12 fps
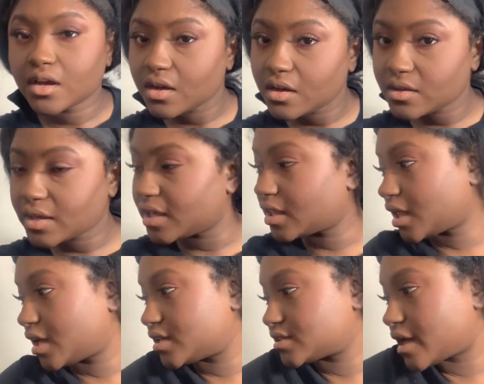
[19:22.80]
Okay
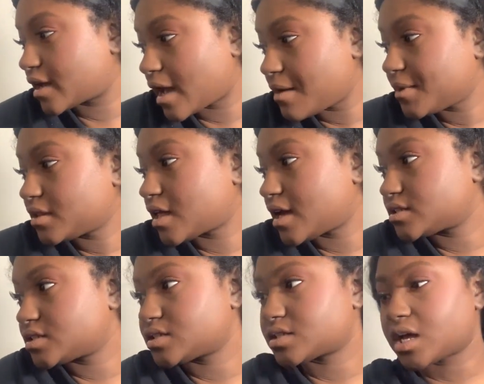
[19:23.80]
guys, I got my
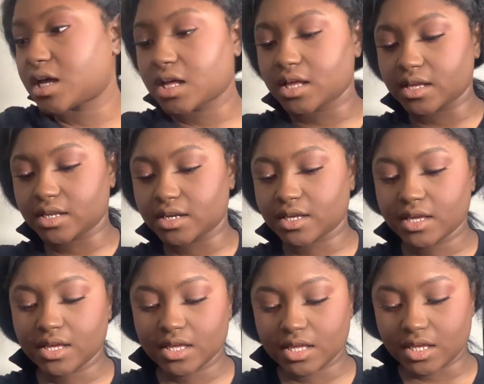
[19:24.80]
lashes on,
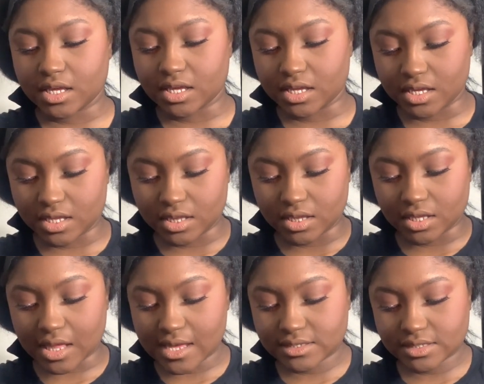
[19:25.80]
and the
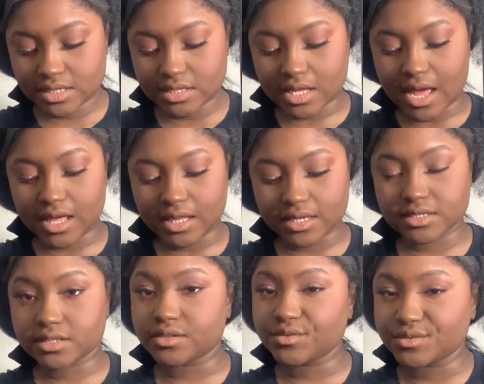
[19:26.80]
last thing that I like to
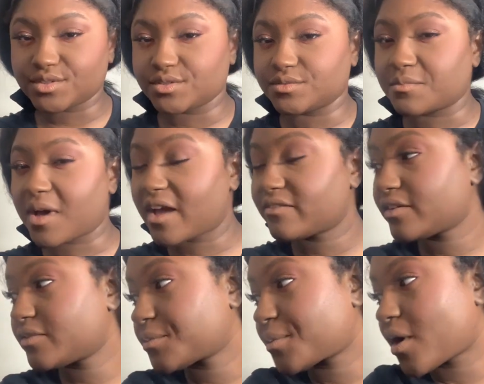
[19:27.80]
do, which is my
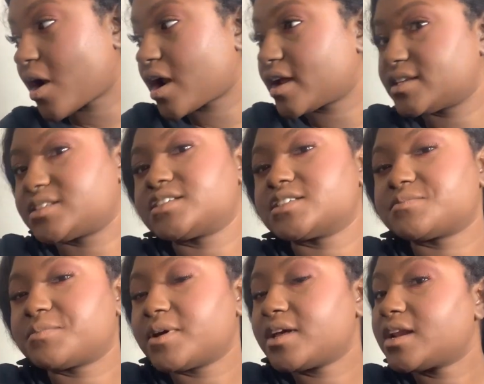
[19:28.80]
favorite part, is just
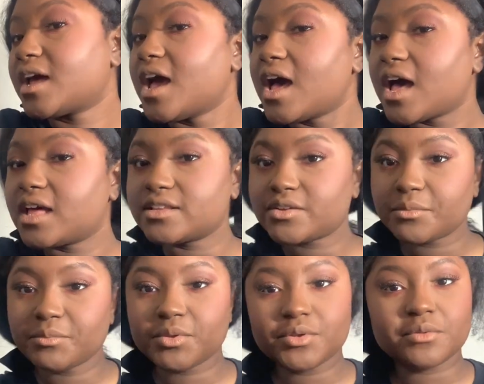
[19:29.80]
put a little
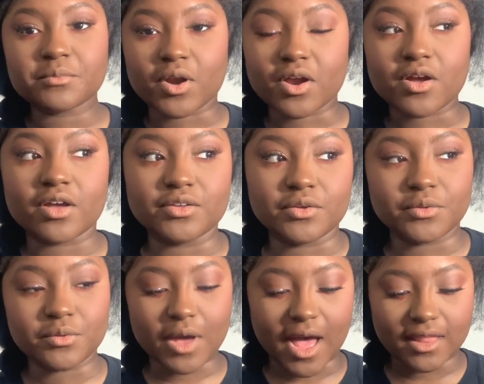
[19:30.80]
beauty mark on
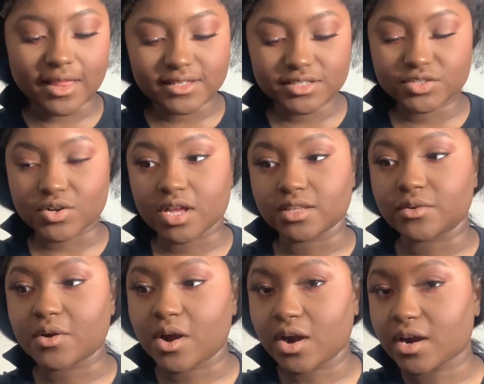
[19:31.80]
you. I like to draw a little
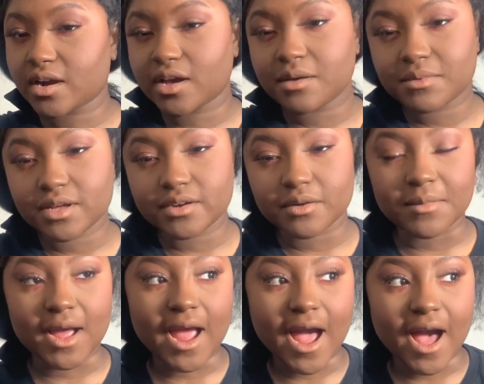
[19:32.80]
heart up under my
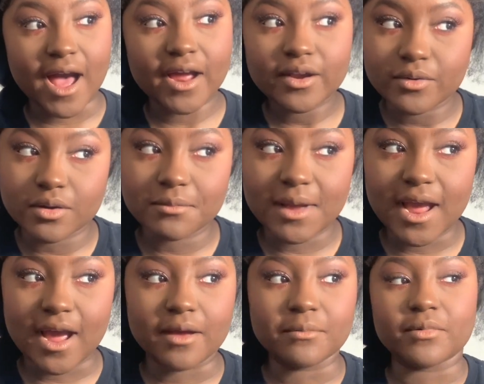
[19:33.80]
eye or my
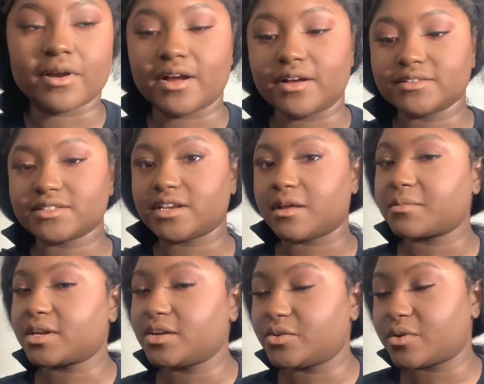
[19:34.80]
eyebrow. Today I'm going
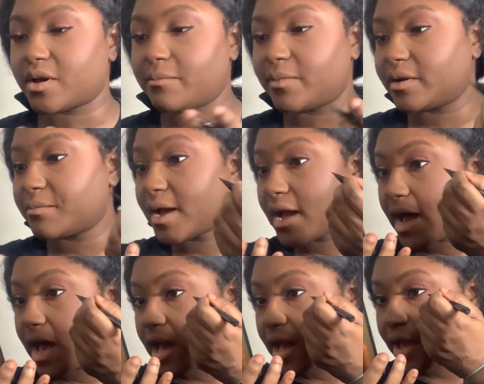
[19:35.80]
to do it up under my
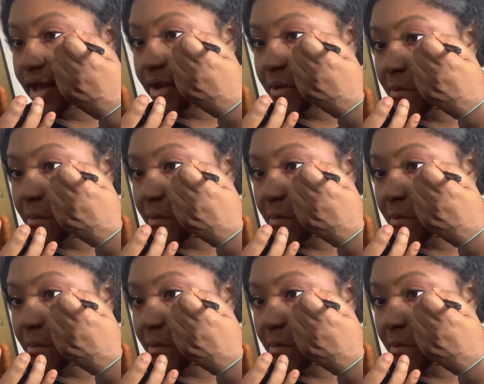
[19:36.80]
eye.